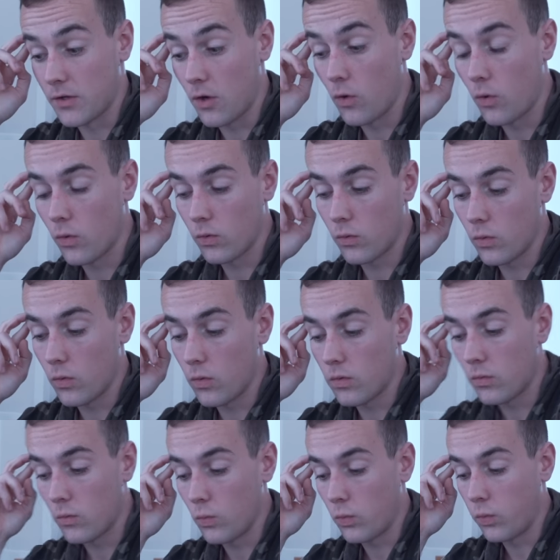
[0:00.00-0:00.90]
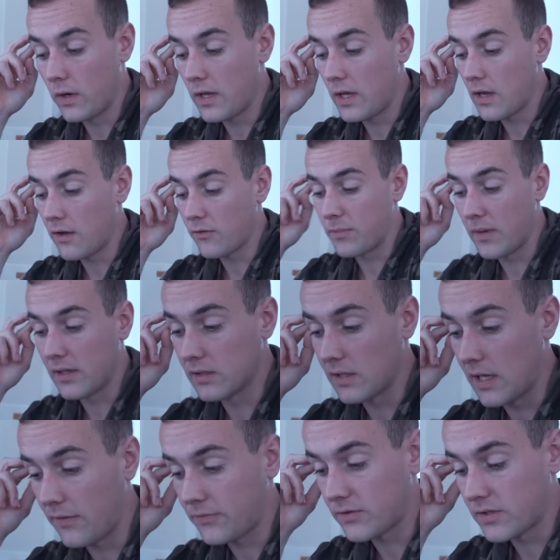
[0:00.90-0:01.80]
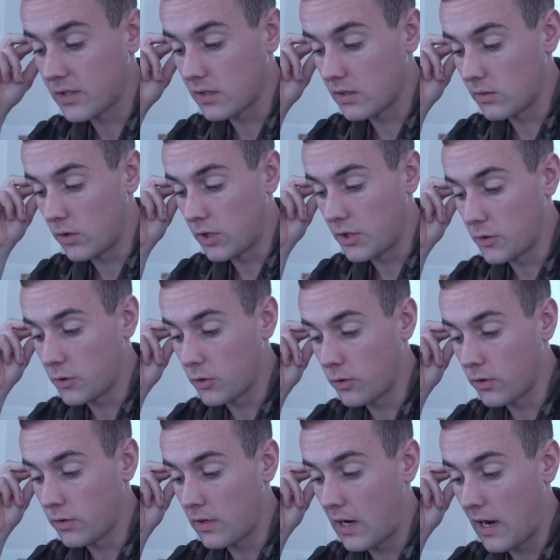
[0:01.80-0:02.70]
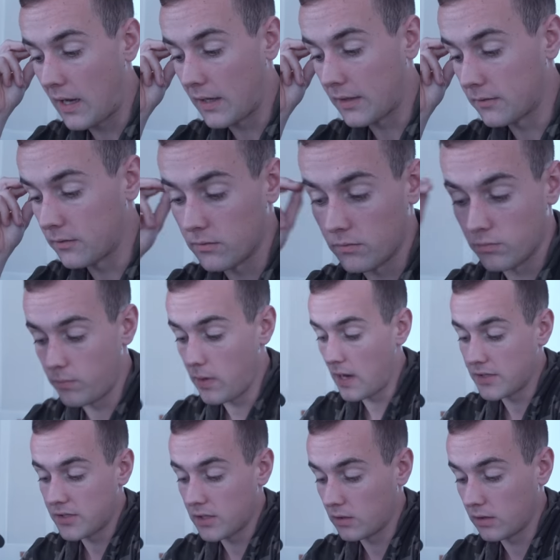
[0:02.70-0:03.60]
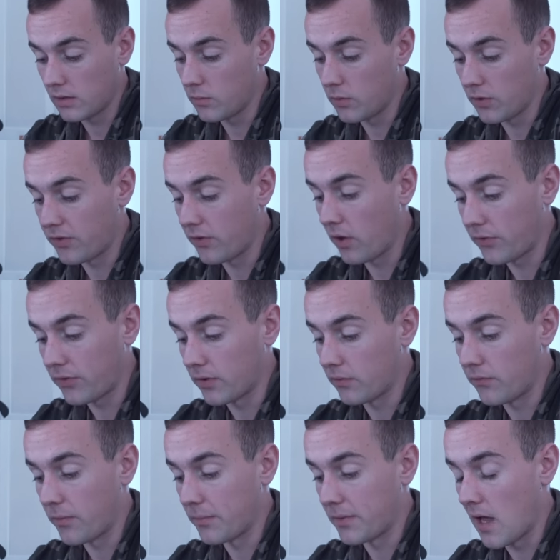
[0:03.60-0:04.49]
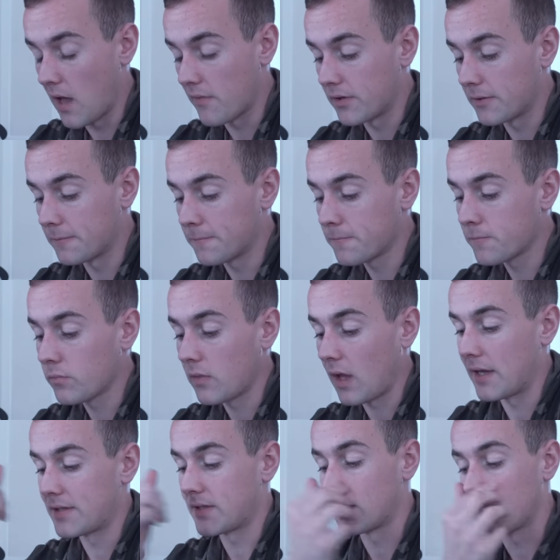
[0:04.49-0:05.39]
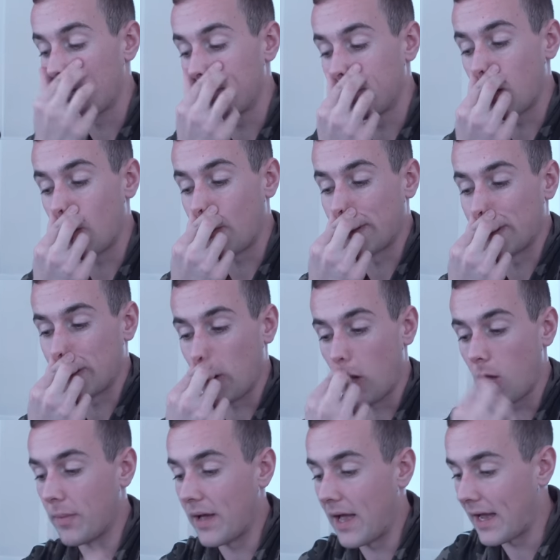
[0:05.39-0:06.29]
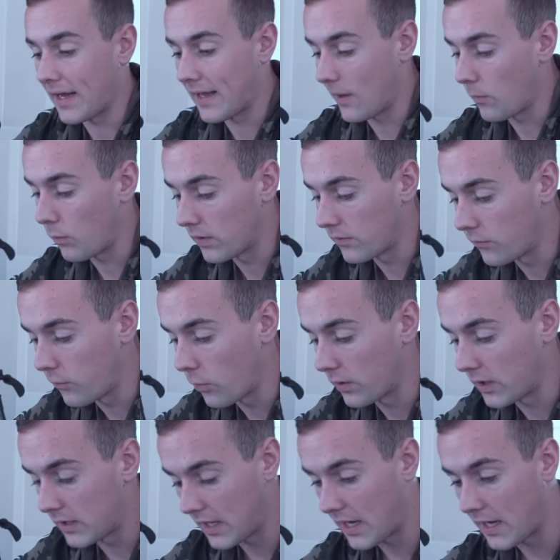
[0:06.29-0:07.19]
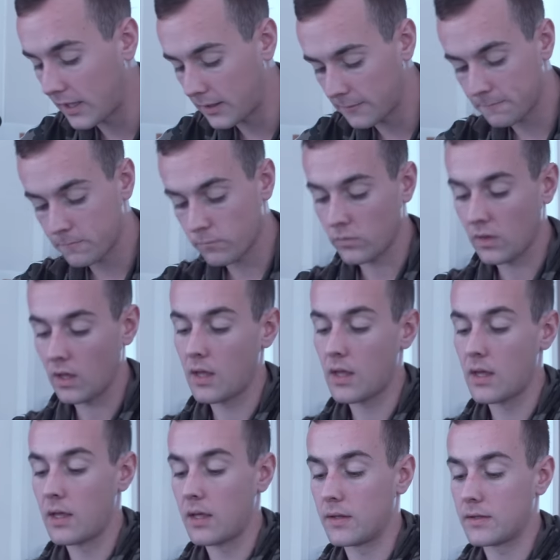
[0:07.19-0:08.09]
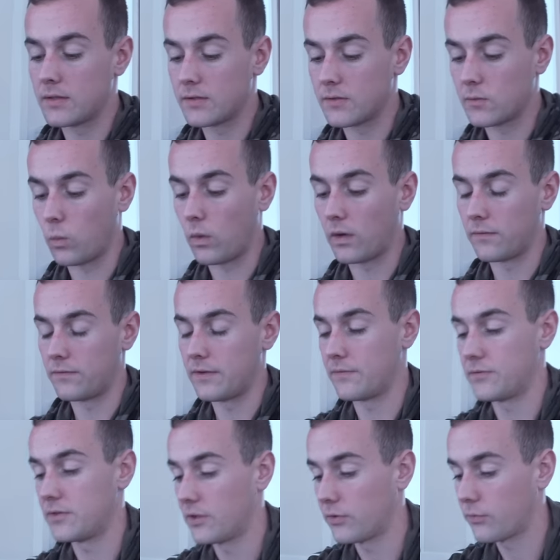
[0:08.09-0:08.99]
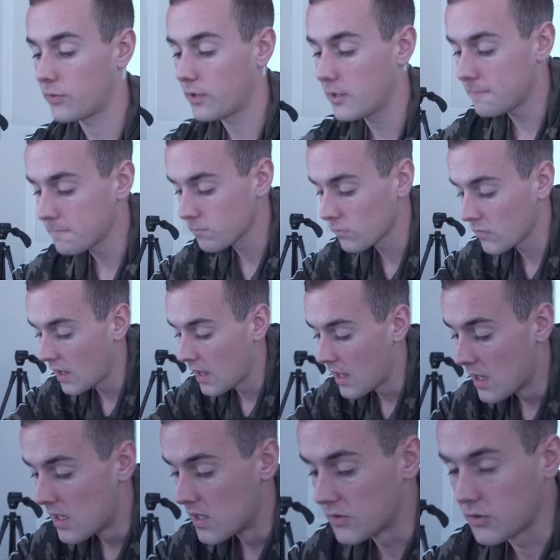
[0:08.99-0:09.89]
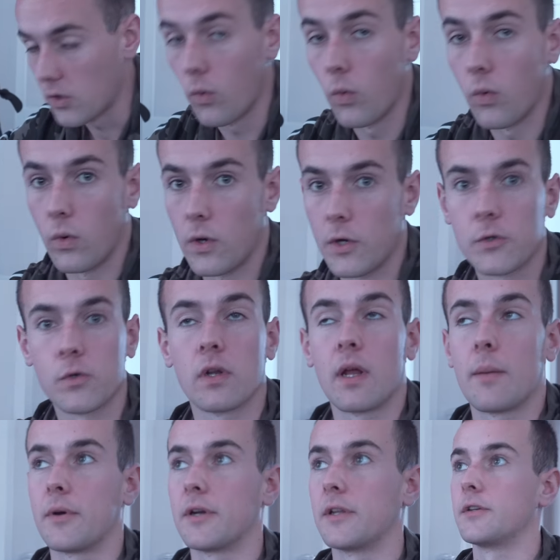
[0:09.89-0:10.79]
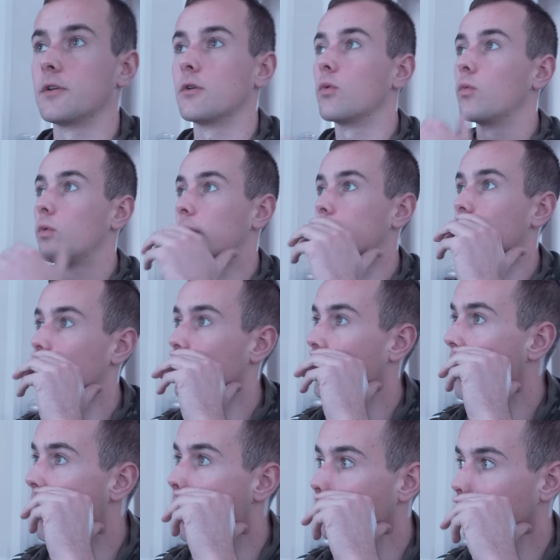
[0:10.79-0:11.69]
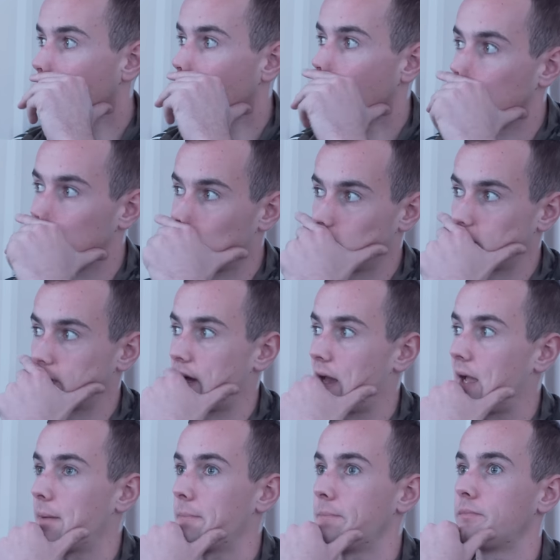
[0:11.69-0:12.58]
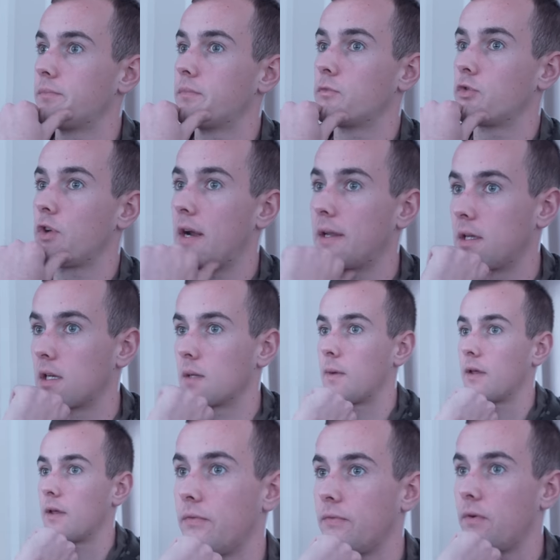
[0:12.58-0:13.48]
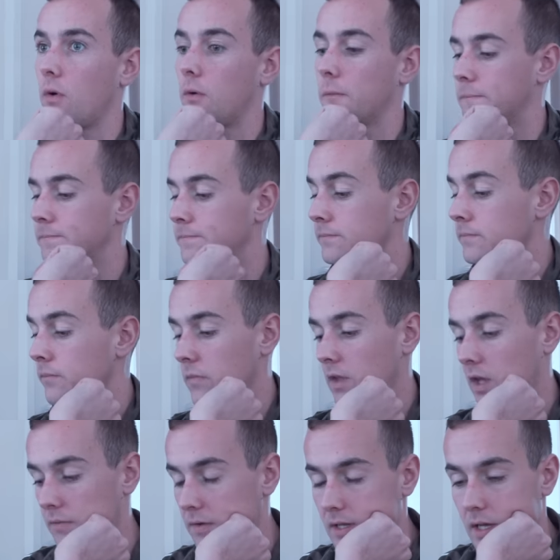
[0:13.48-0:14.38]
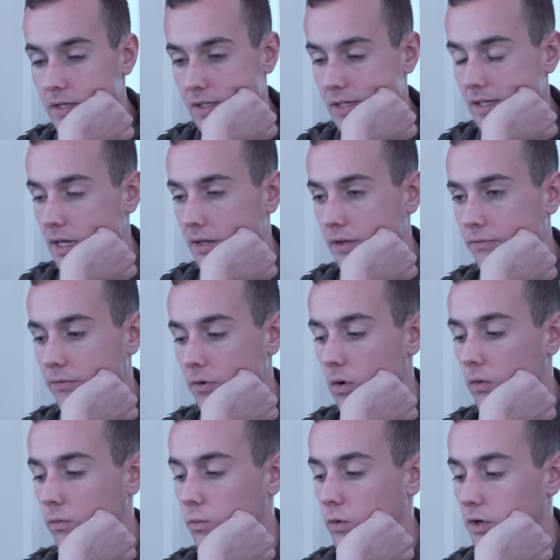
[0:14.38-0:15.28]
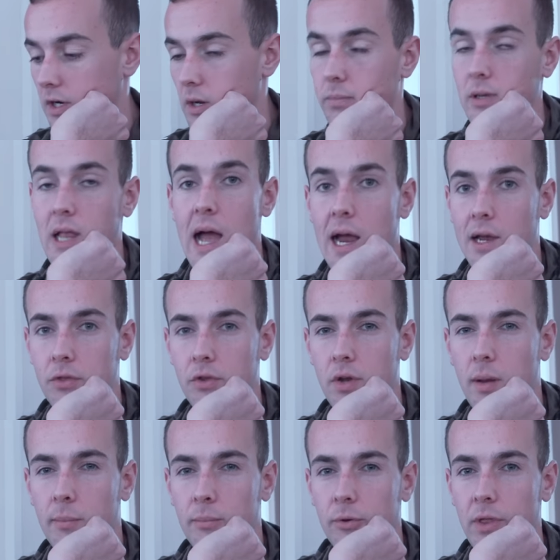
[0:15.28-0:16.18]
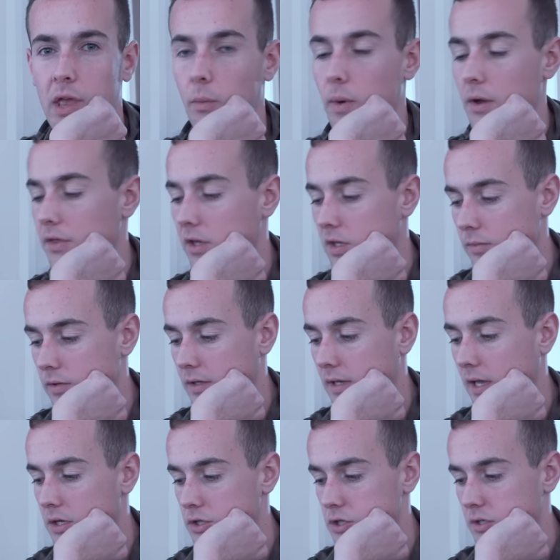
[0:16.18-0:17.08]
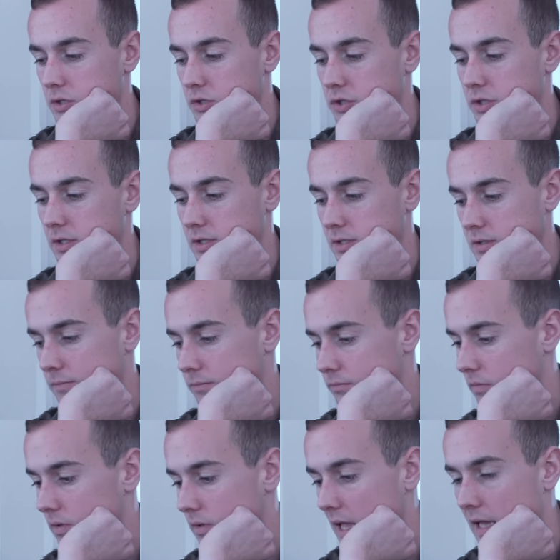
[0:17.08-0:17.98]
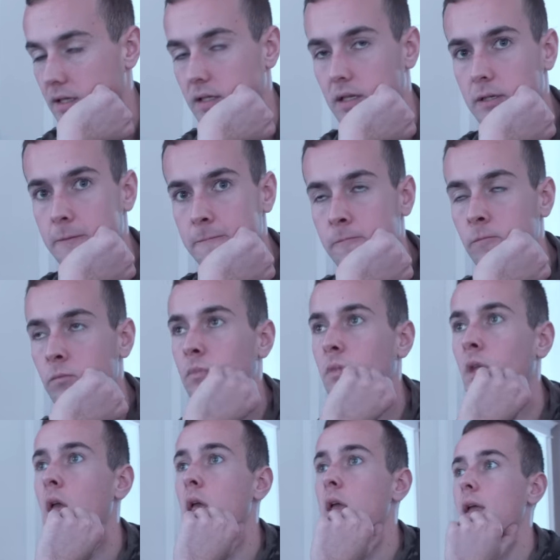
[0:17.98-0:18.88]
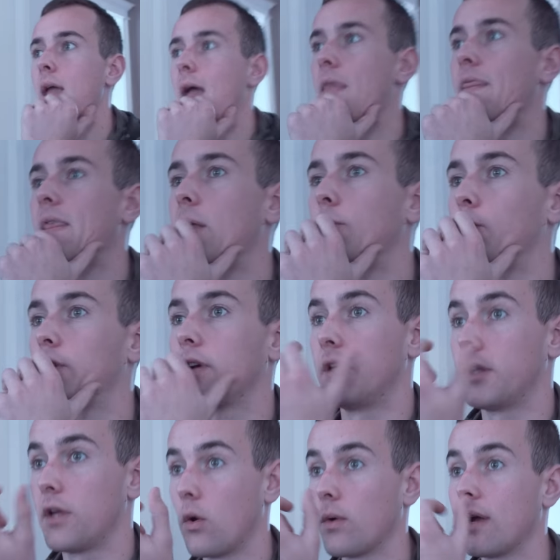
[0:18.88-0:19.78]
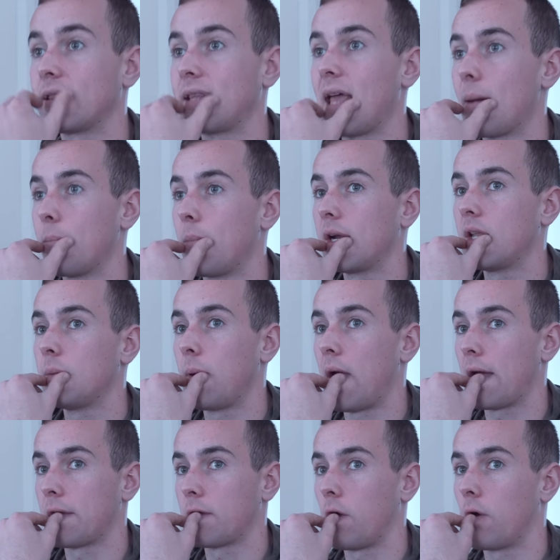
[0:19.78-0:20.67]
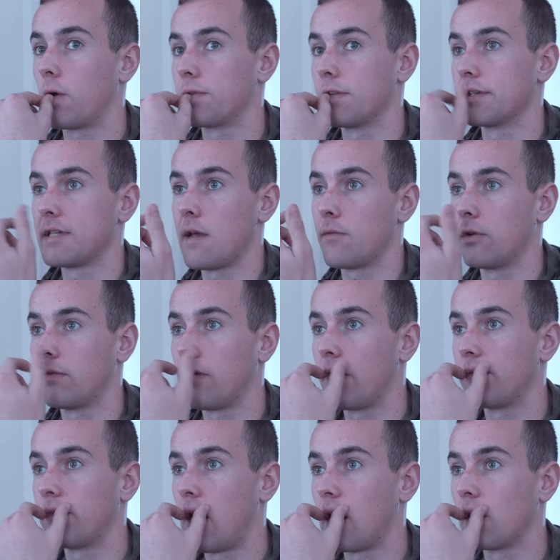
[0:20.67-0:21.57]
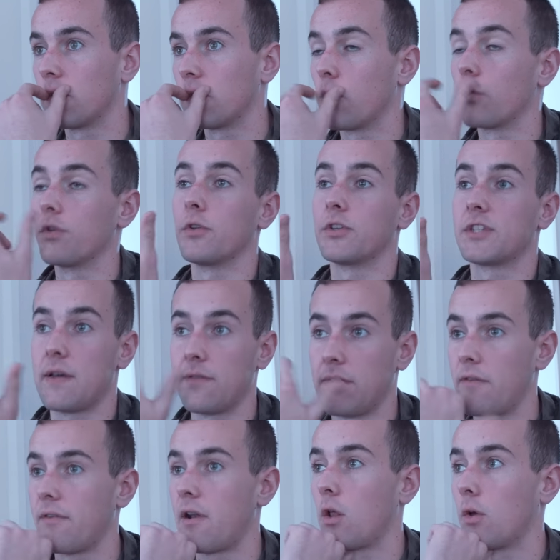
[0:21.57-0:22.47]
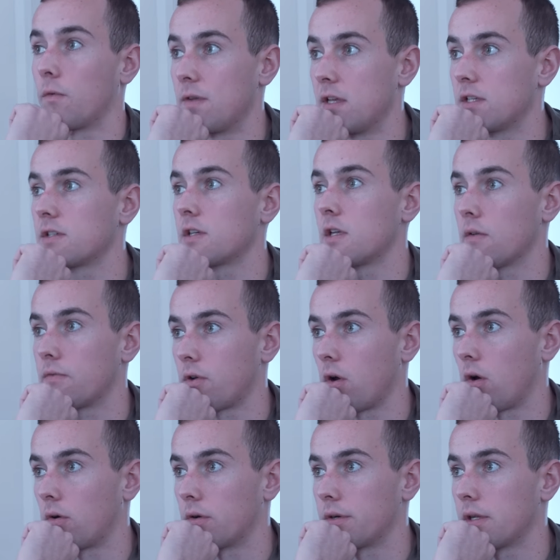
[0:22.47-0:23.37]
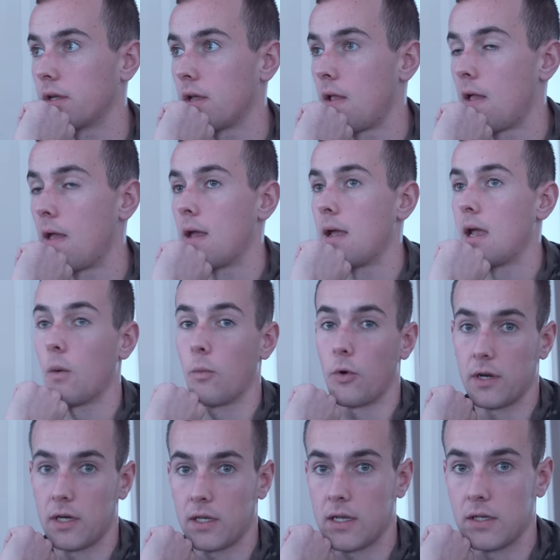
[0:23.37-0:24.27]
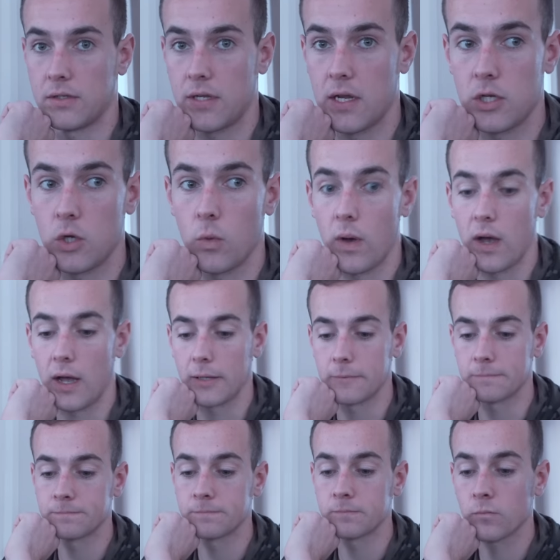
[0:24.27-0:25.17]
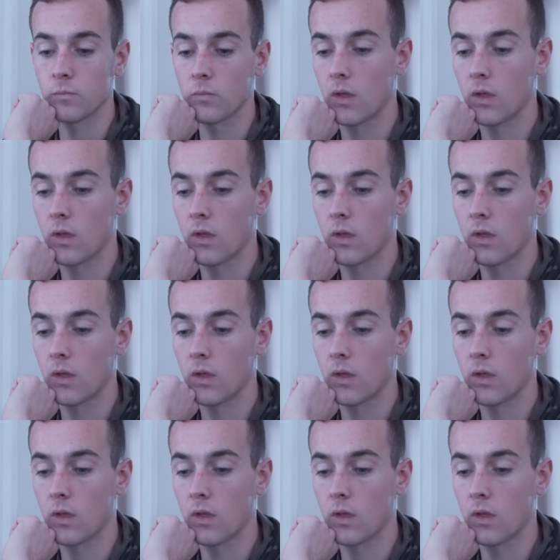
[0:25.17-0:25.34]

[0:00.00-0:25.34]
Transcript: so we have been left here on basically with nothing from Kevin. I said, let me know when to call back at one forty-nine. It's one fifty-three. So here's what I'm gonna do. We're gonna call him one more time, try to get the phone. If he doesn't get on the phone, we're gonna block the number. That way the communication is just ended. And then we're gonna go get that money pack card, the seventy-five dollar or the seventy-five dollar Visa gift card. And we're gonna continue on